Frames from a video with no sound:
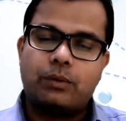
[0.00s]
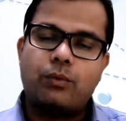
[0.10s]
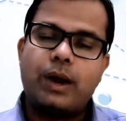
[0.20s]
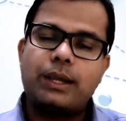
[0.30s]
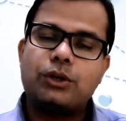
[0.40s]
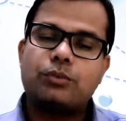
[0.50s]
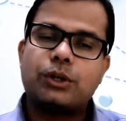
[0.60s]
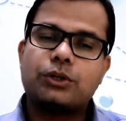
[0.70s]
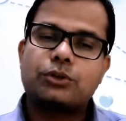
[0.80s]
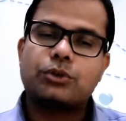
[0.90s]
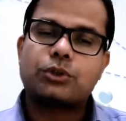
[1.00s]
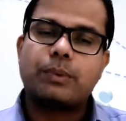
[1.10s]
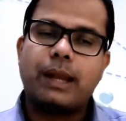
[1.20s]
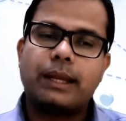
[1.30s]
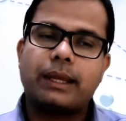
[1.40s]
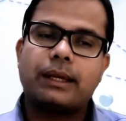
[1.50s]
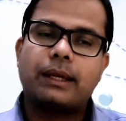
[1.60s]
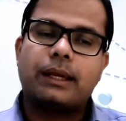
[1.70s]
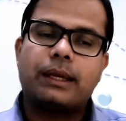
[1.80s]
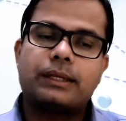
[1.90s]
Why human resource planning
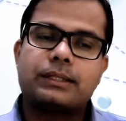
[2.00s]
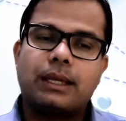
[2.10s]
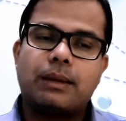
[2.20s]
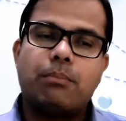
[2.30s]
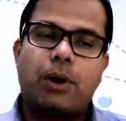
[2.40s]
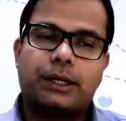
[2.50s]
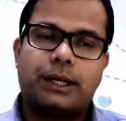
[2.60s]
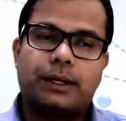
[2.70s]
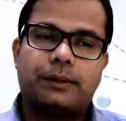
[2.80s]
is important?